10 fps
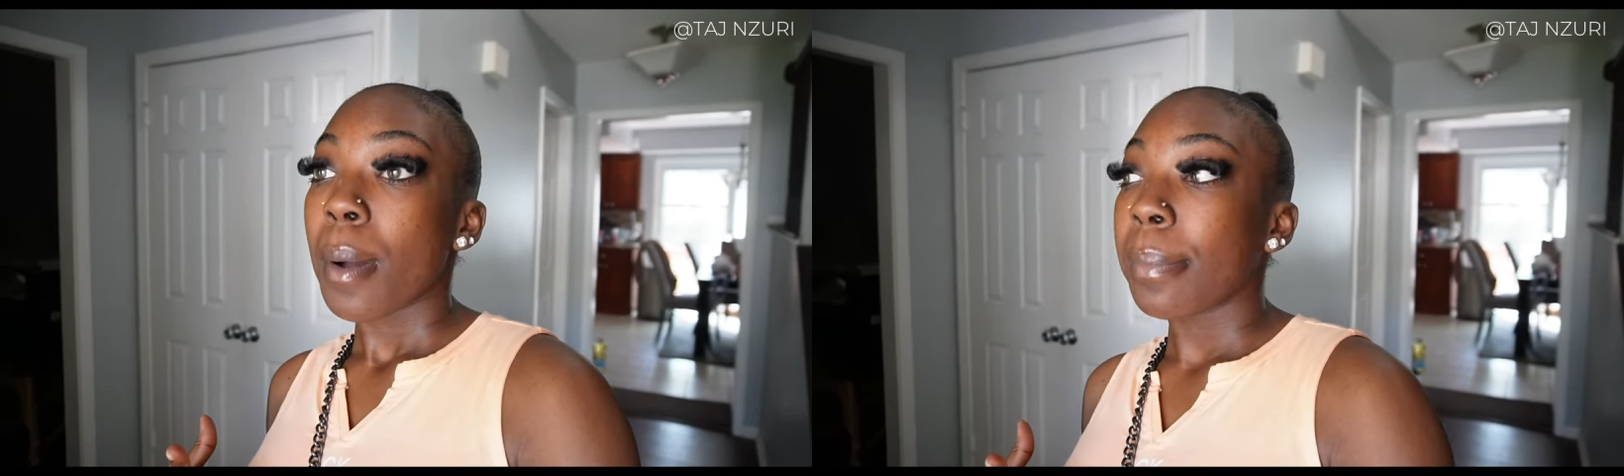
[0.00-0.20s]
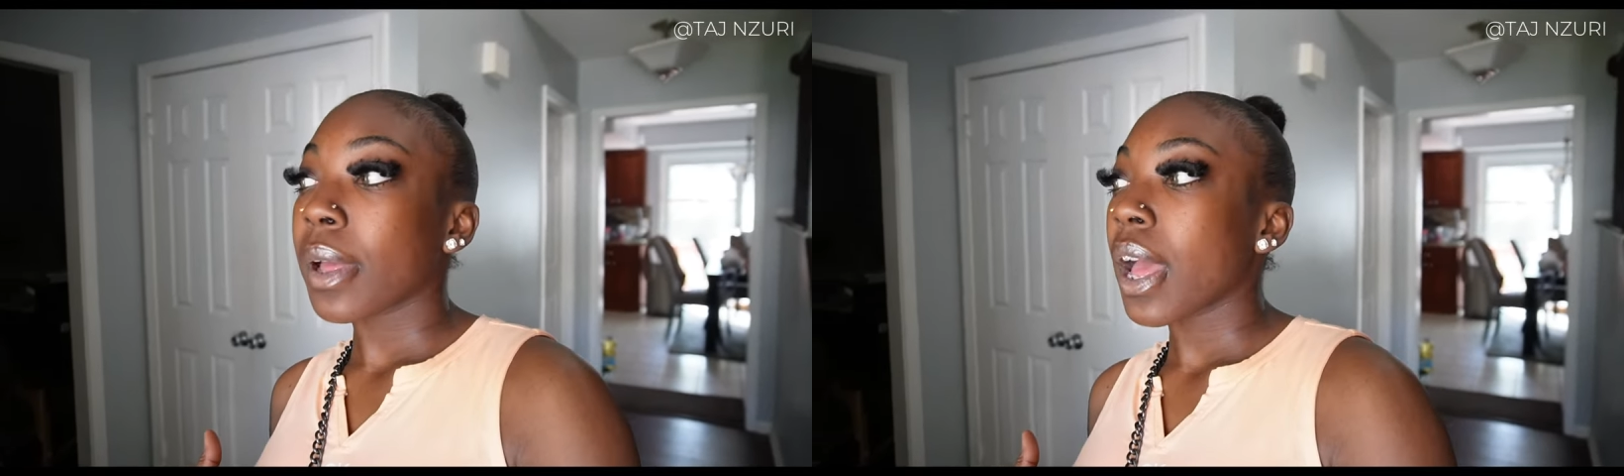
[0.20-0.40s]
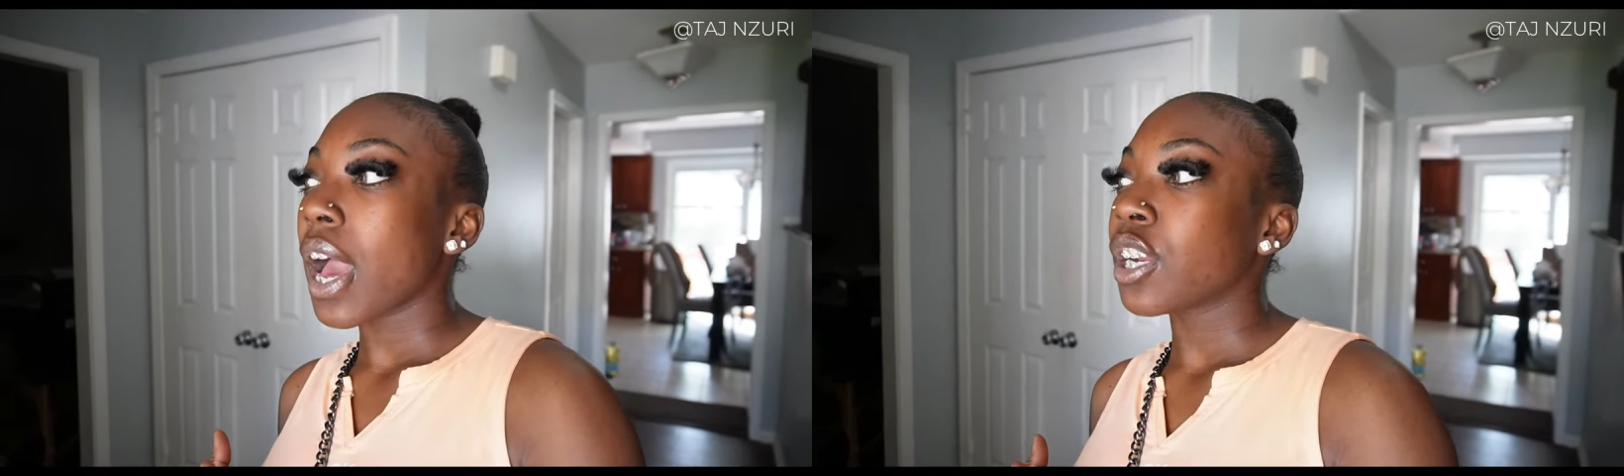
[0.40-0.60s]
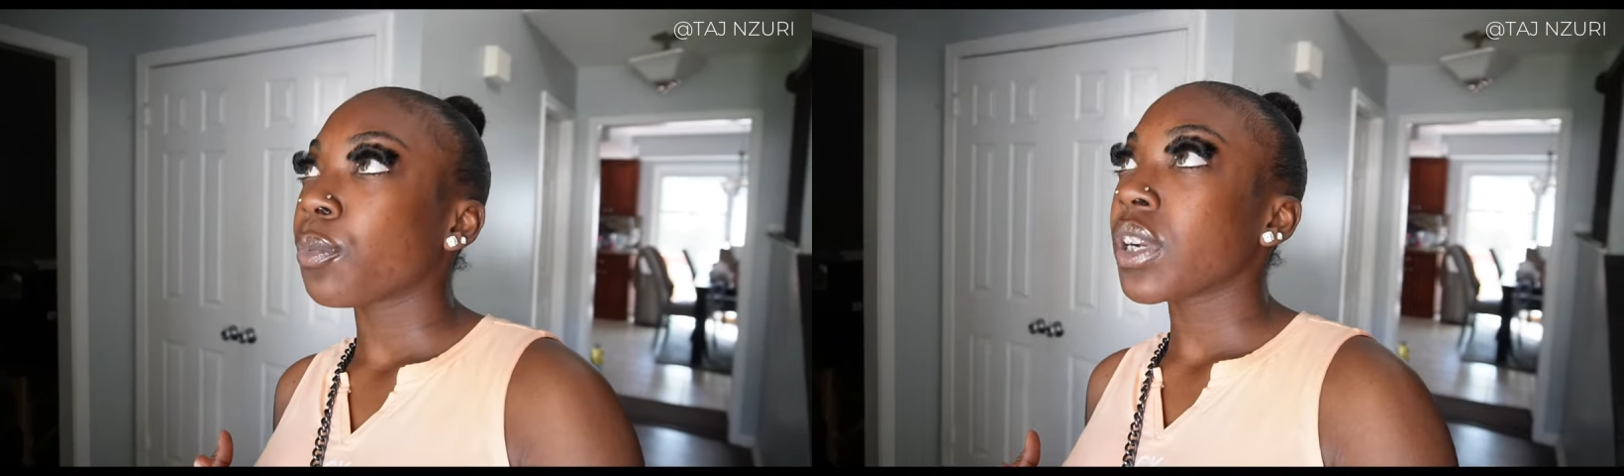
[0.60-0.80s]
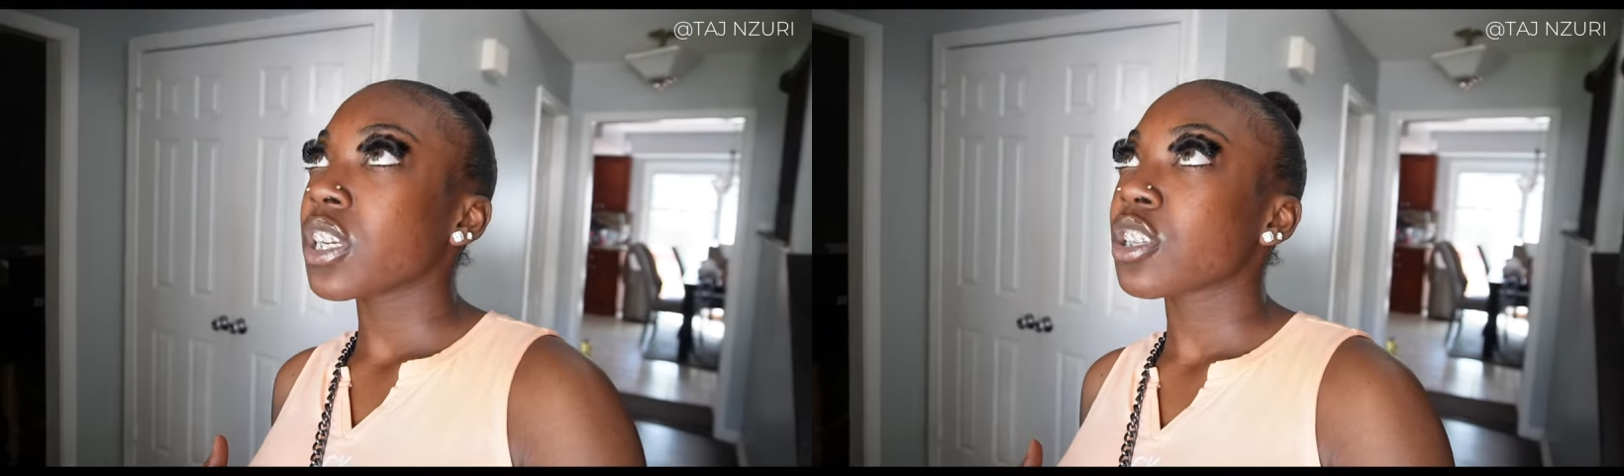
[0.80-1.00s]
but I don't
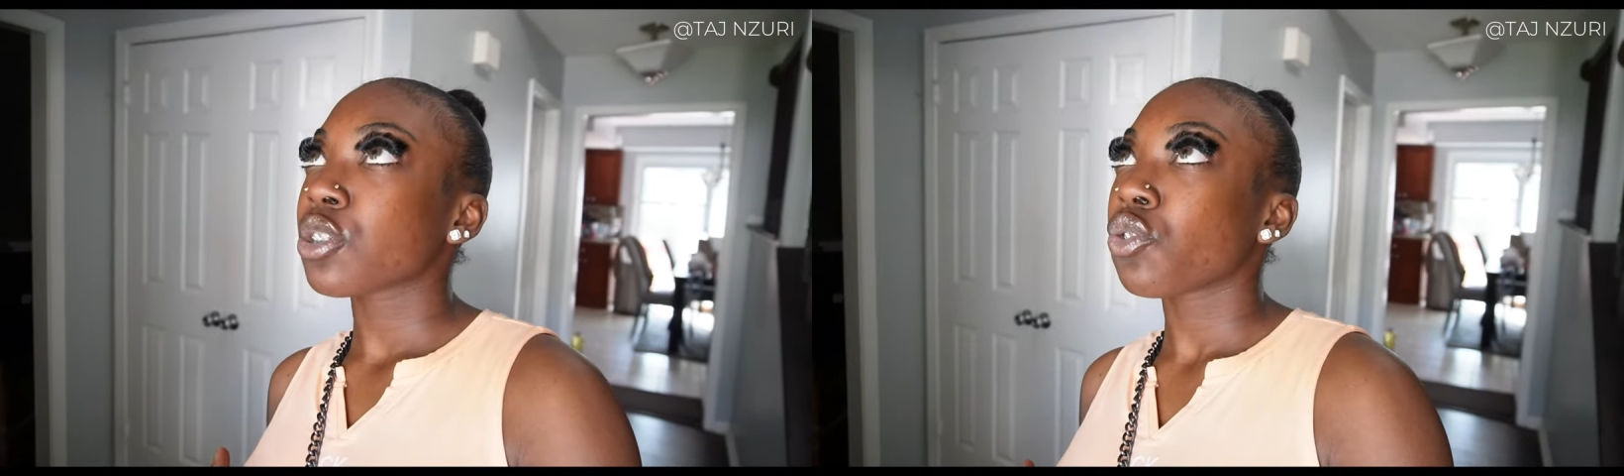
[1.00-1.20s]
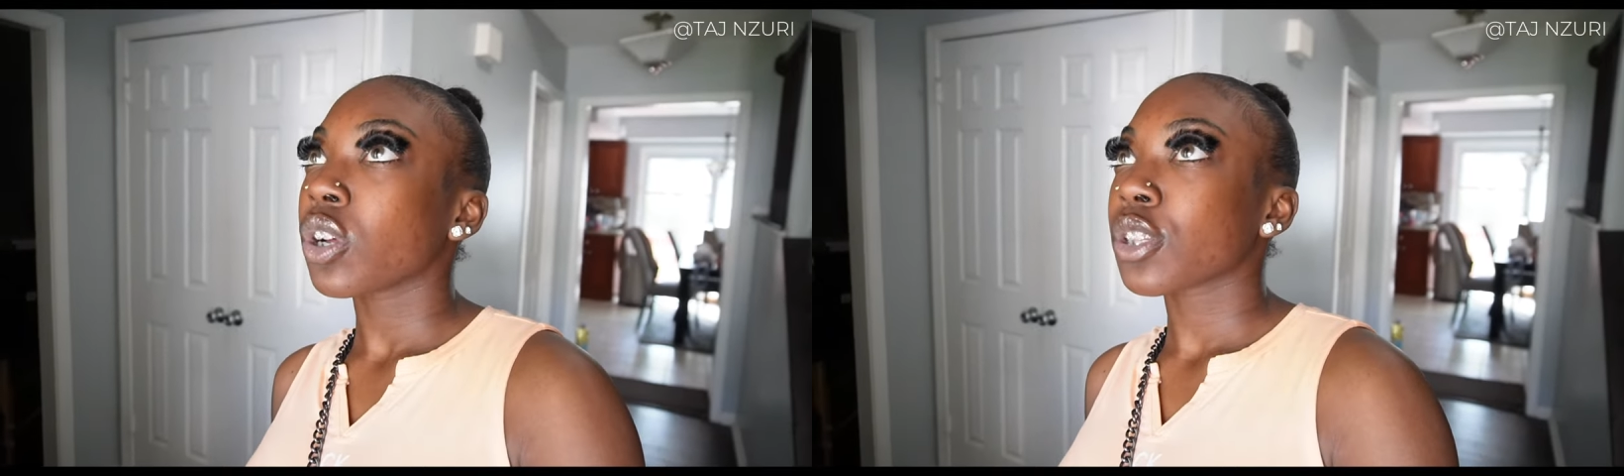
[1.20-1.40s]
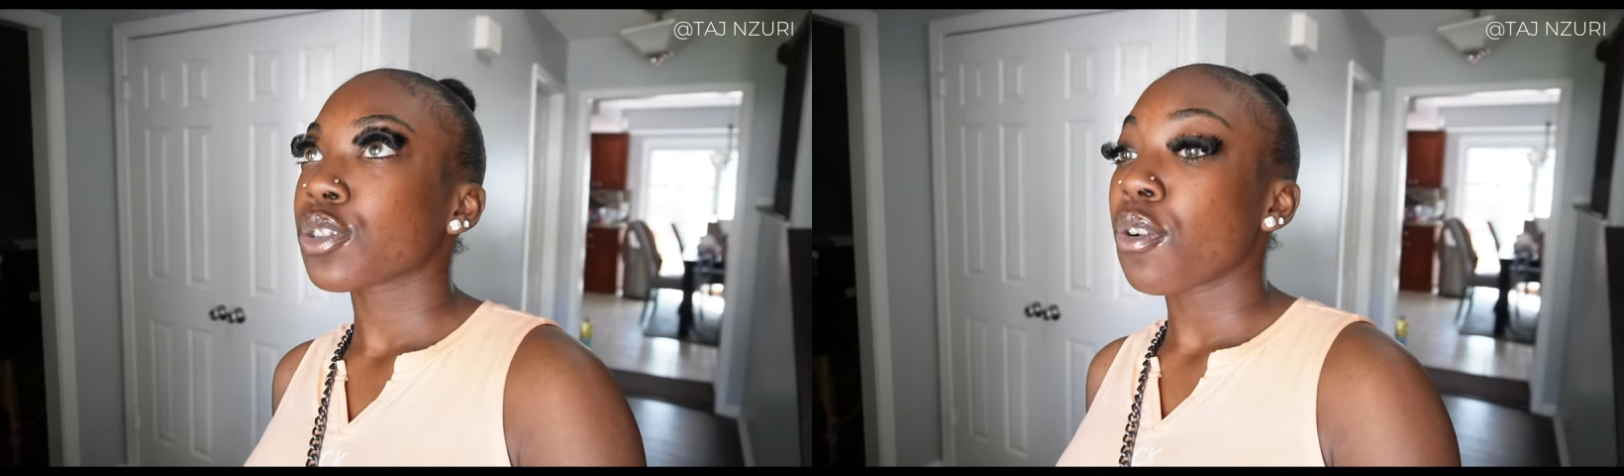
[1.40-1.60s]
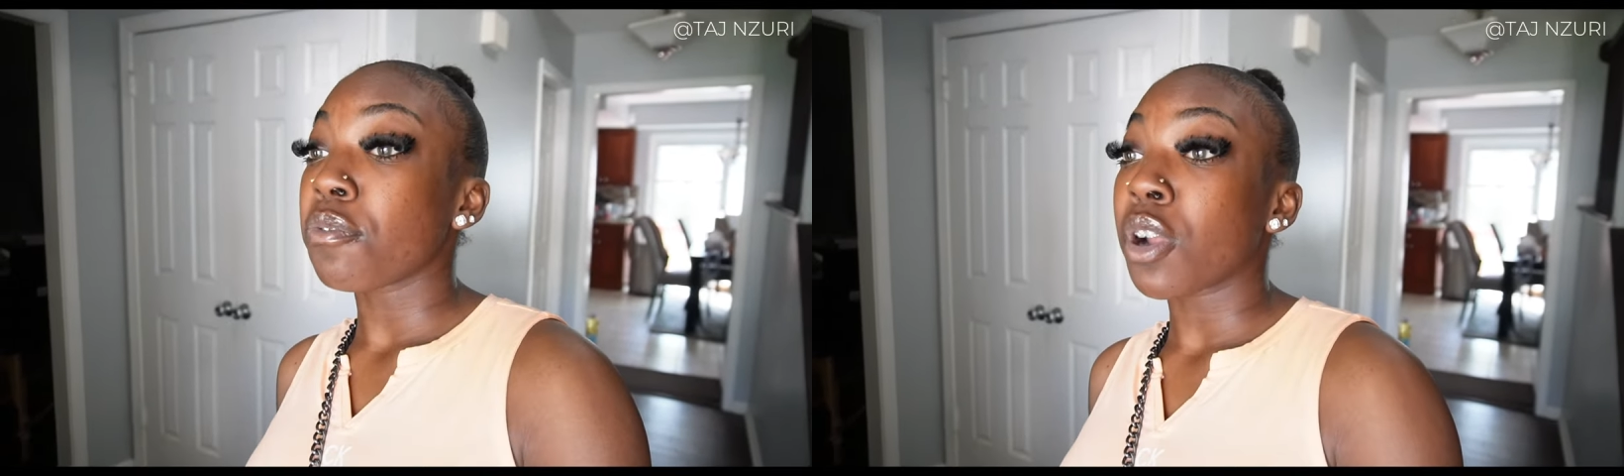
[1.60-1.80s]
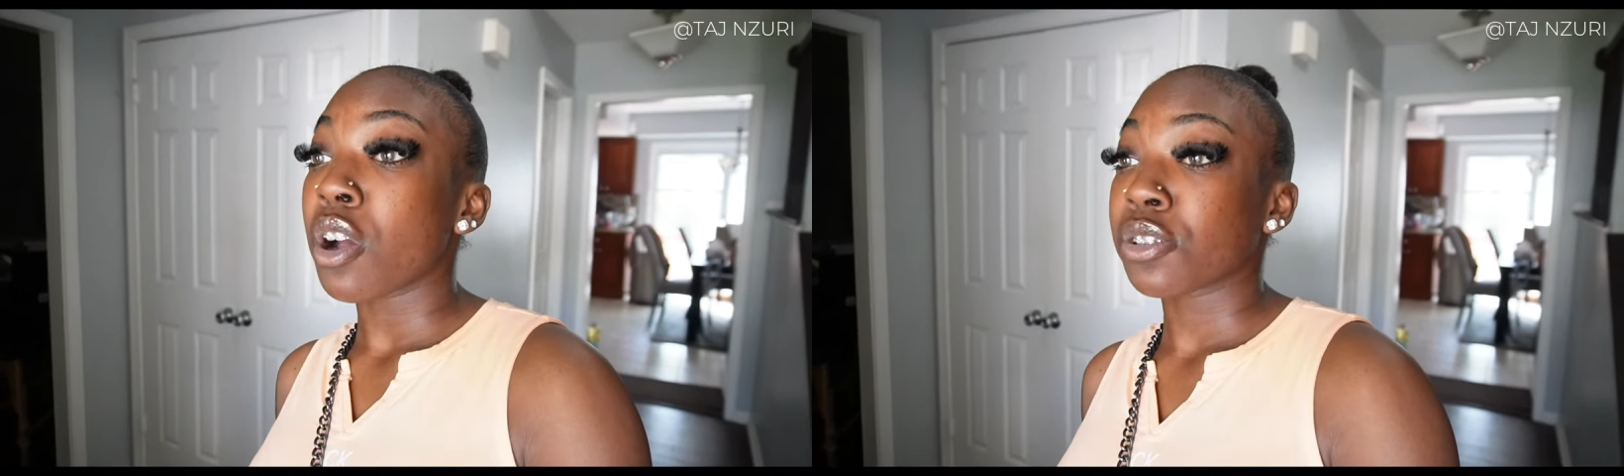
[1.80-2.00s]
want to just throw out this whole
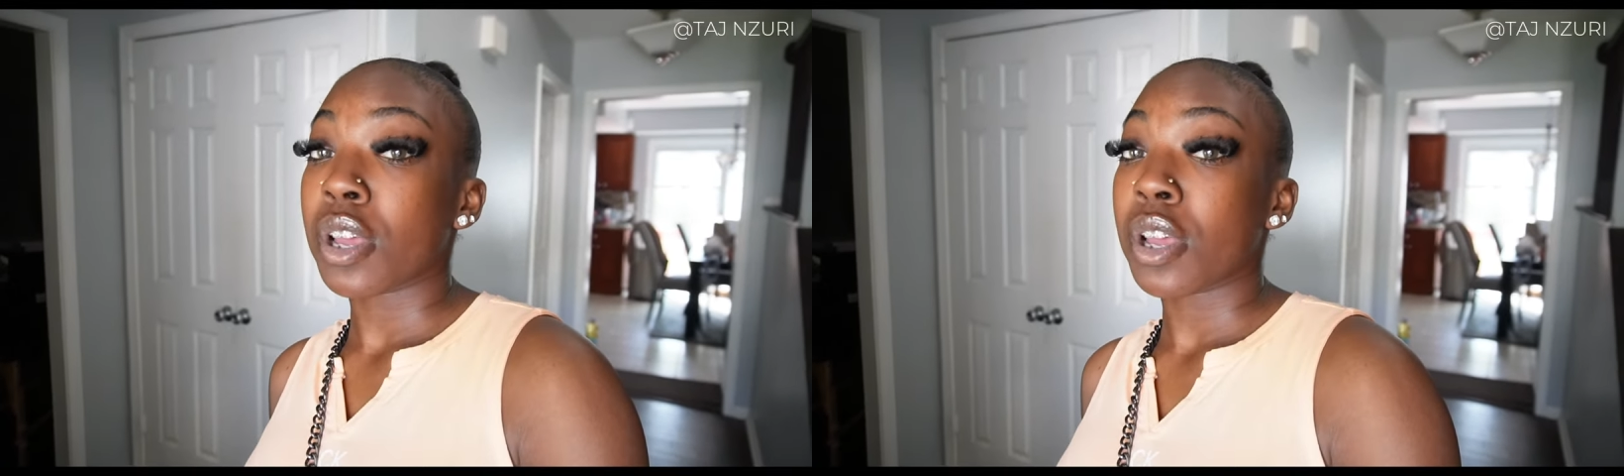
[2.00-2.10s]
vlog,